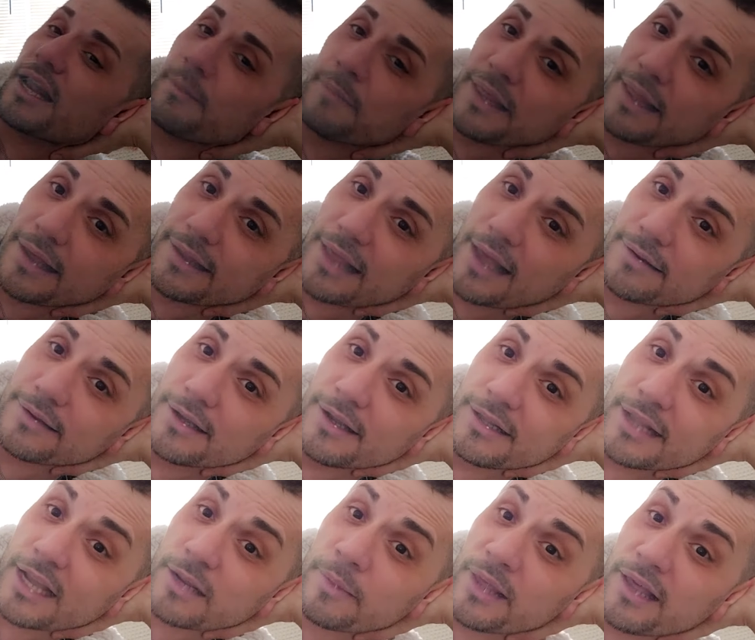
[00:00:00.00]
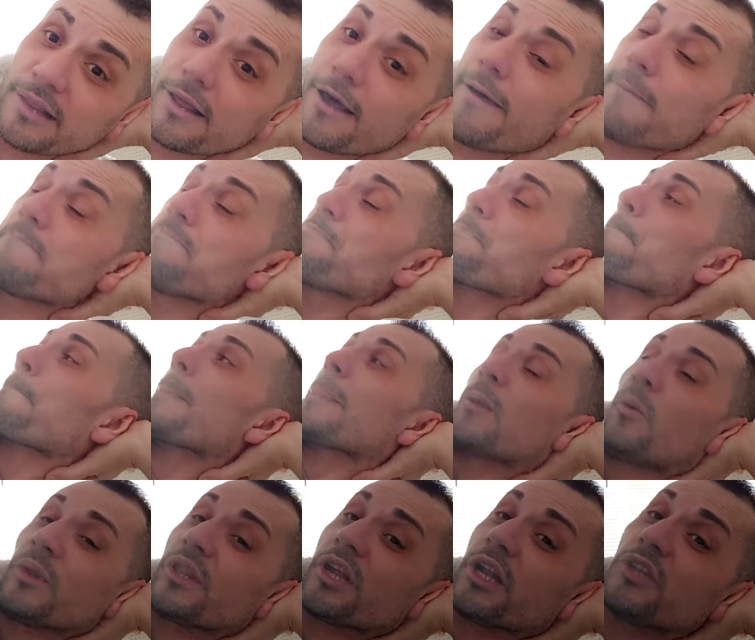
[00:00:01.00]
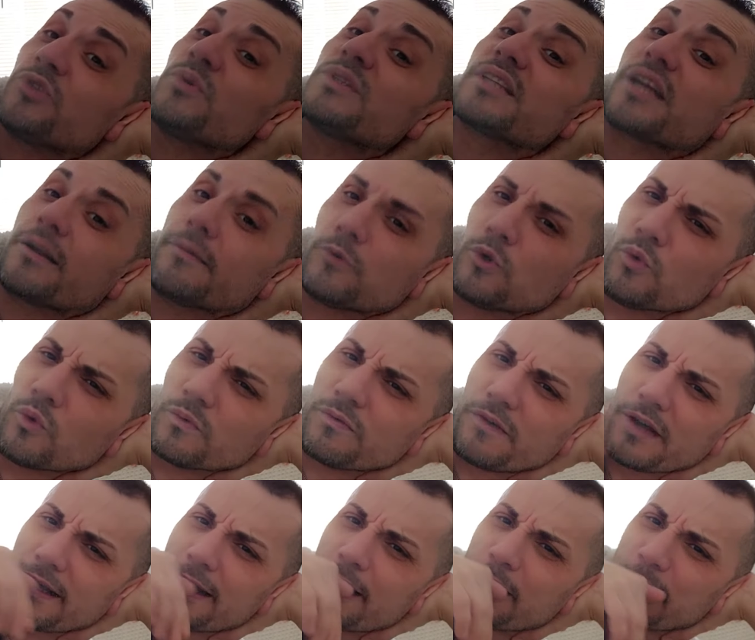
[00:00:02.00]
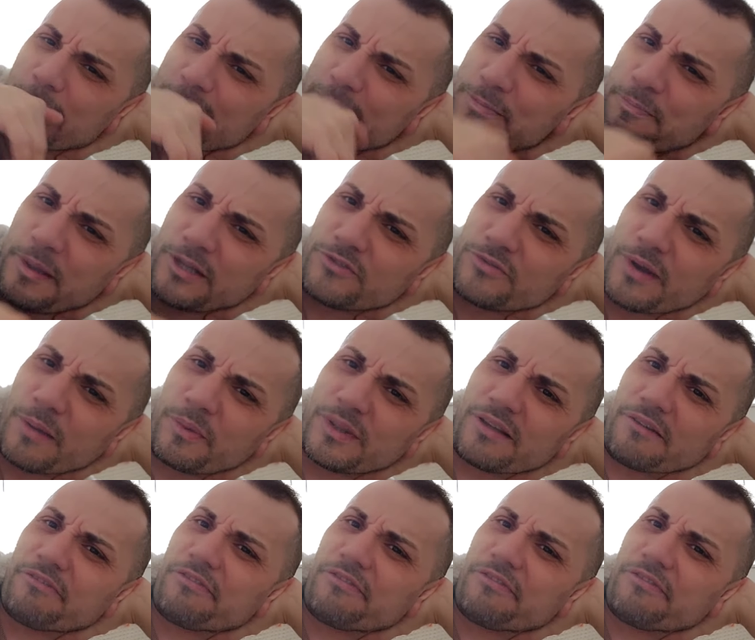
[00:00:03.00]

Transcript: gonna be like that. Not gonna be like that. What they're gonna do is they're gonna, ooh, fuck it, that was a spit drip. What the